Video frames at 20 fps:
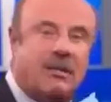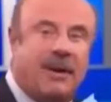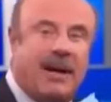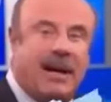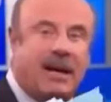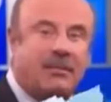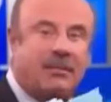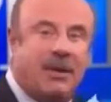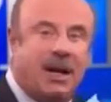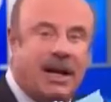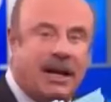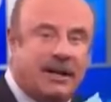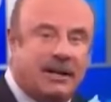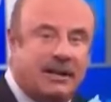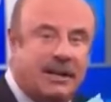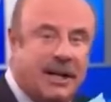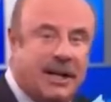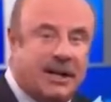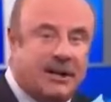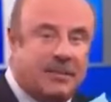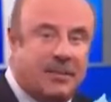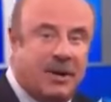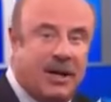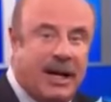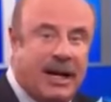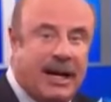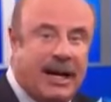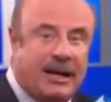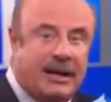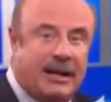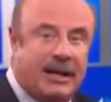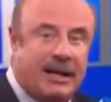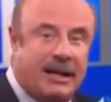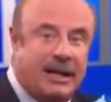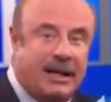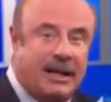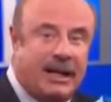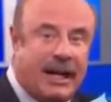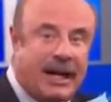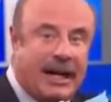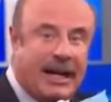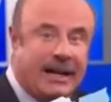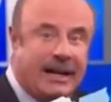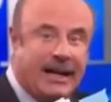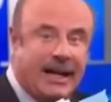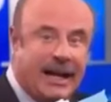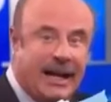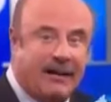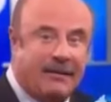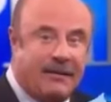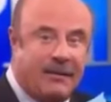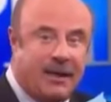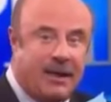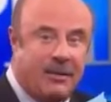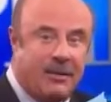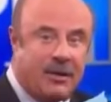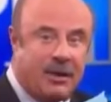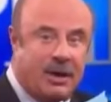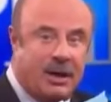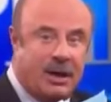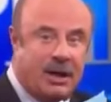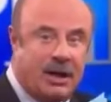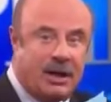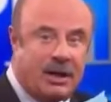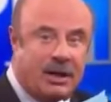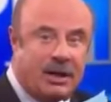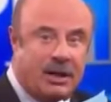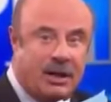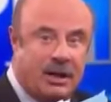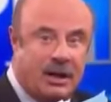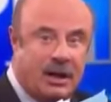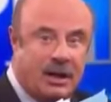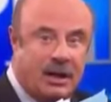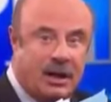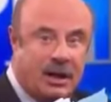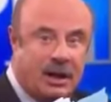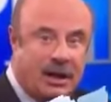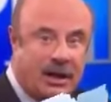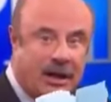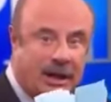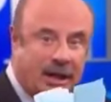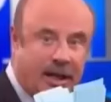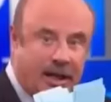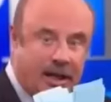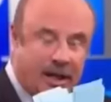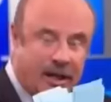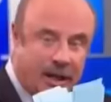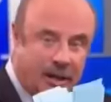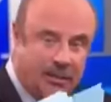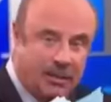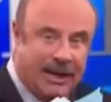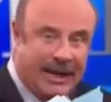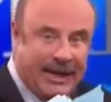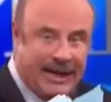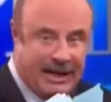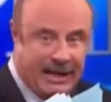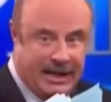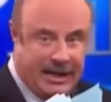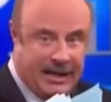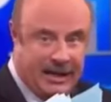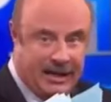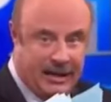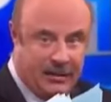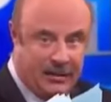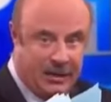about Mike's desperate act that he had everyone in a panic.